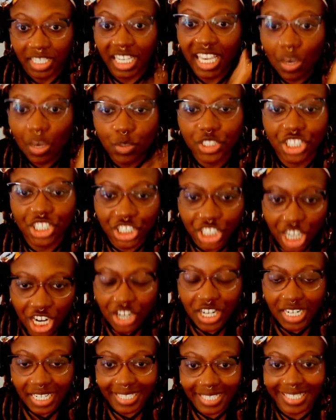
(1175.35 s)
It was the
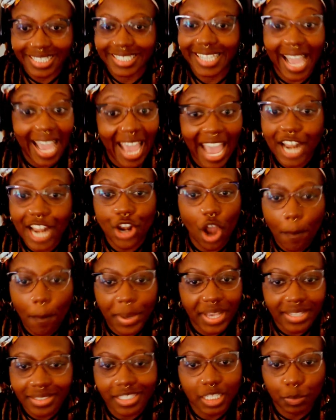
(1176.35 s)
journalist that had no
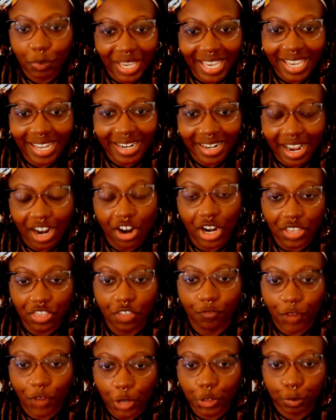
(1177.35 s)
business being there in
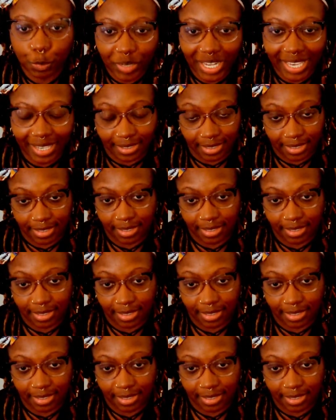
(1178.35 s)
the first place.